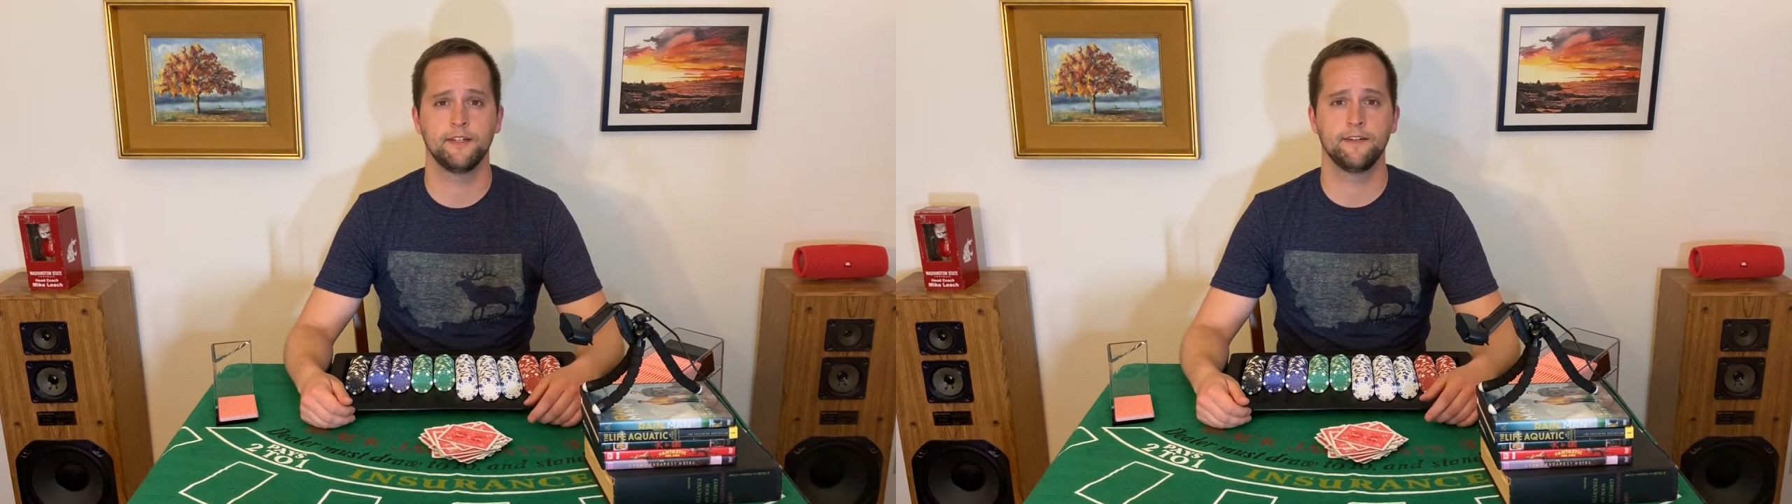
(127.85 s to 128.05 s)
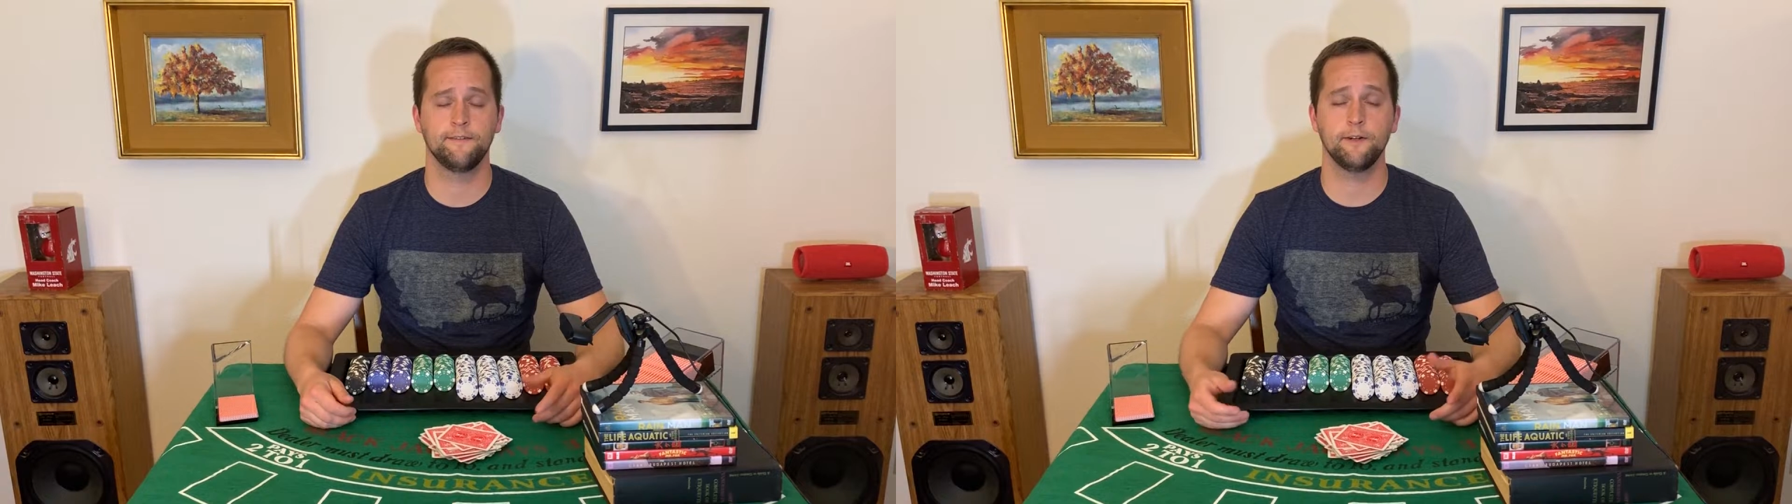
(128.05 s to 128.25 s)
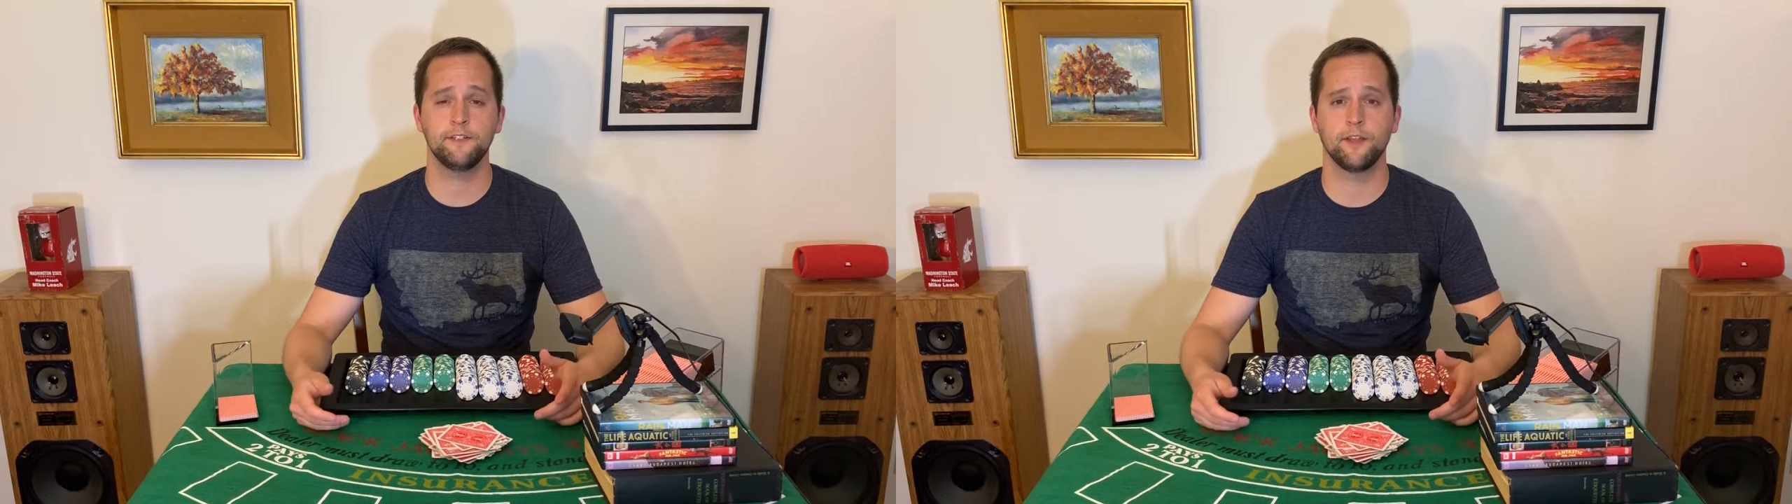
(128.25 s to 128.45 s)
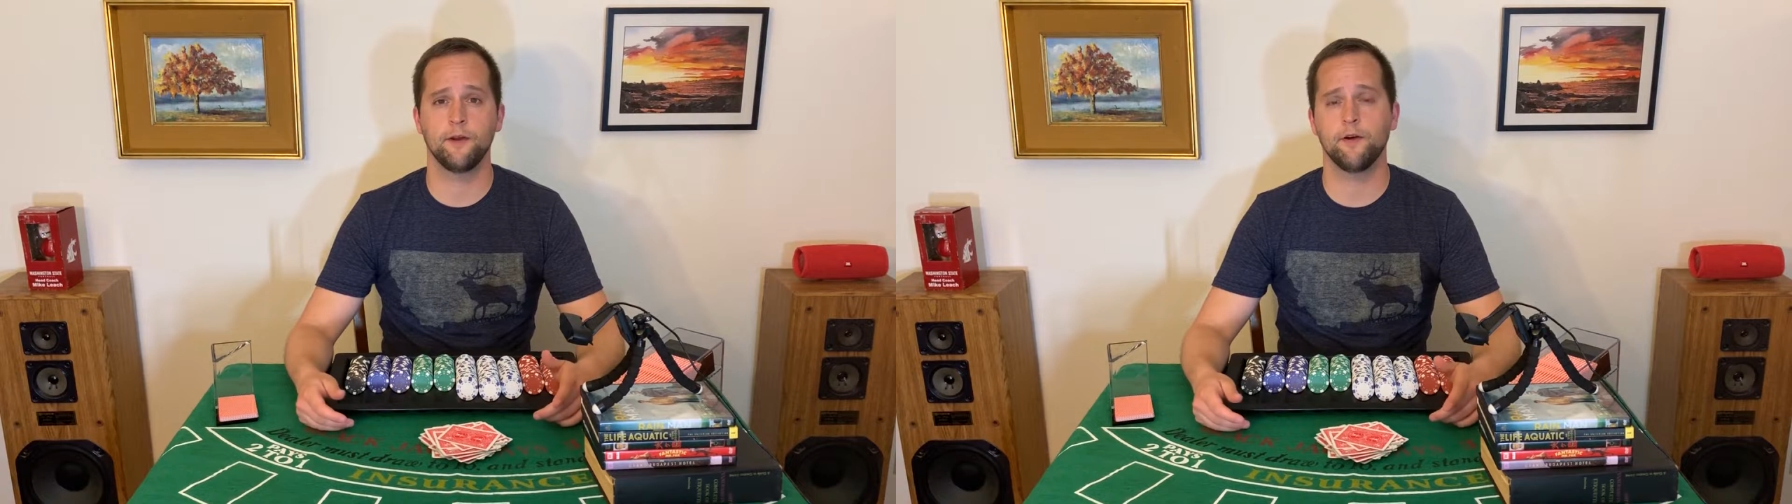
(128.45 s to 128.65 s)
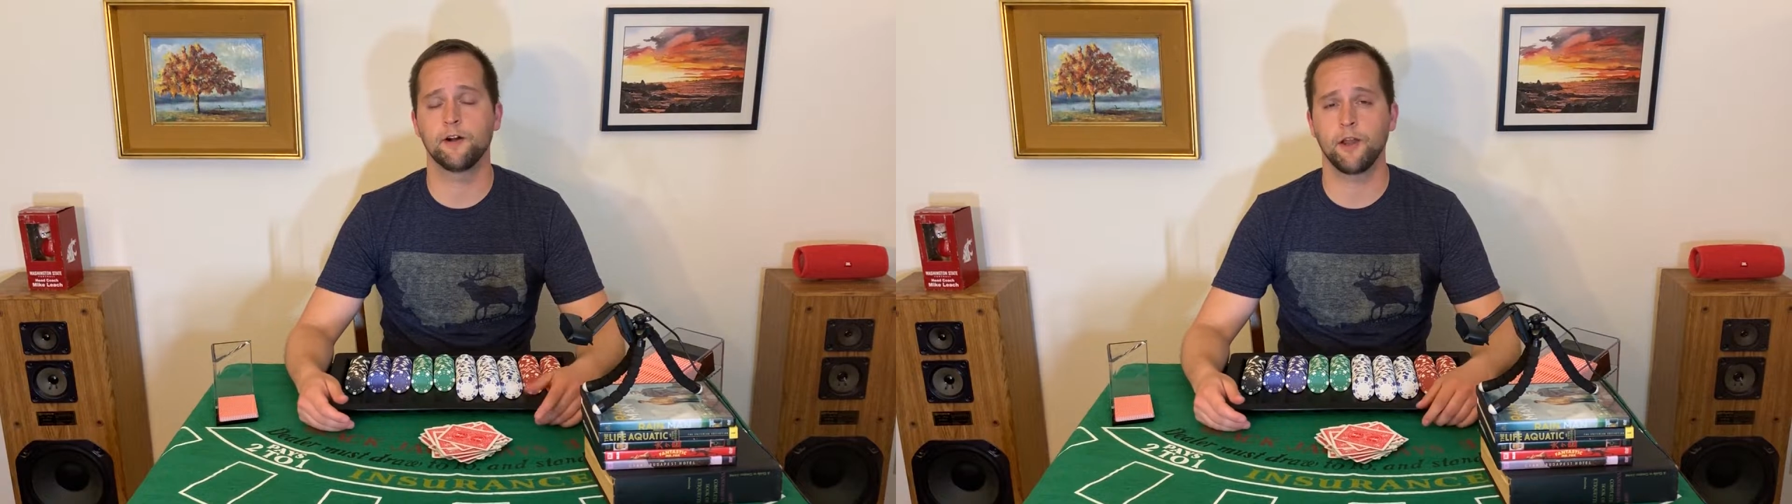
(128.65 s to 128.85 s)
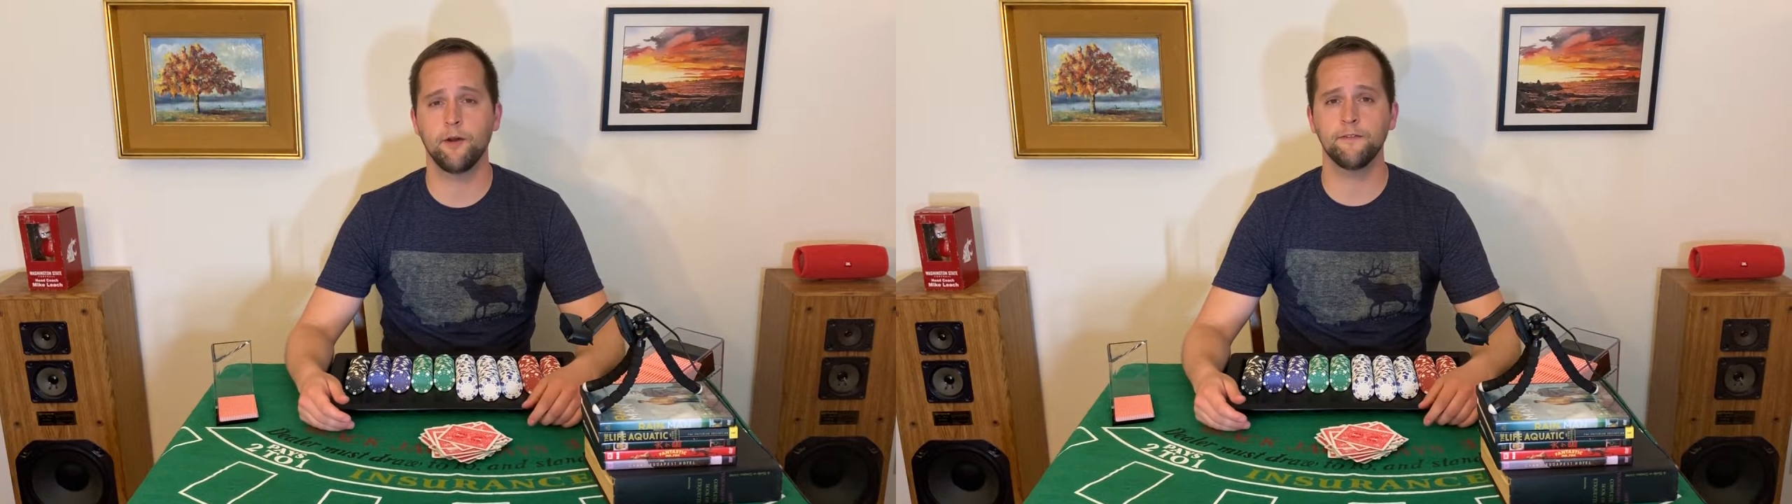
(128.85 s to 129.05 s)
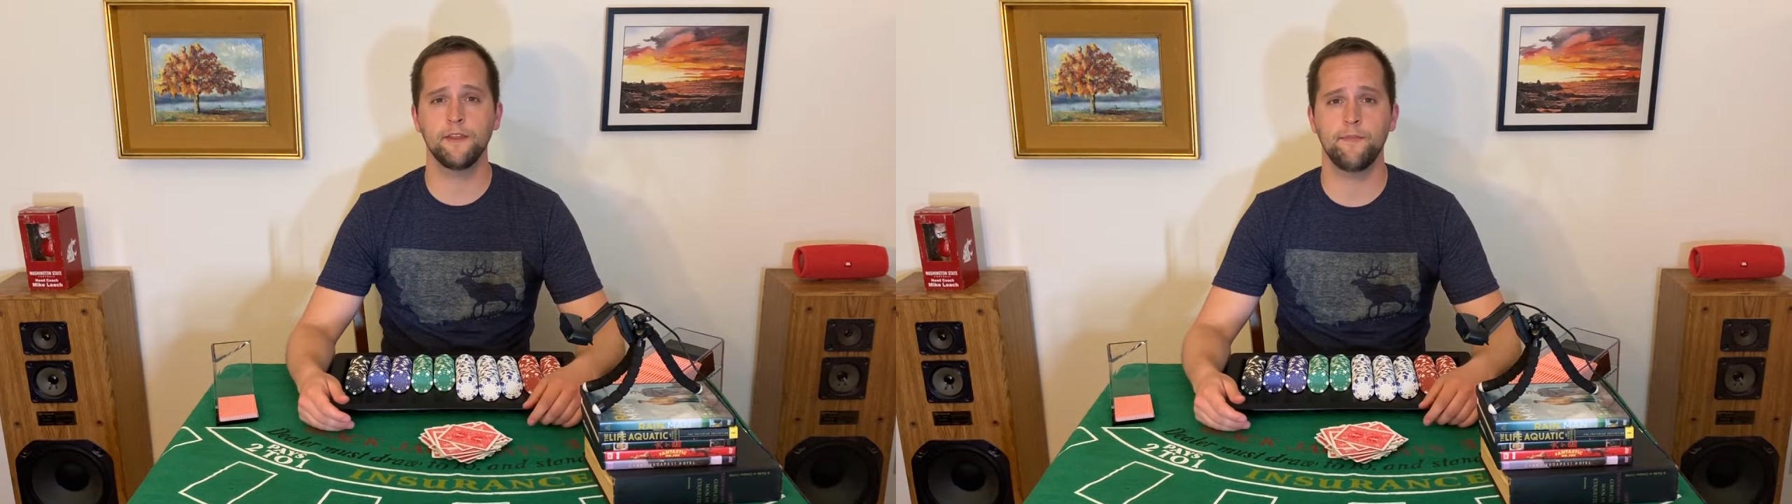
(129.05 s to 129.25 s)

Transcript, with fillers: First though, I'll go over the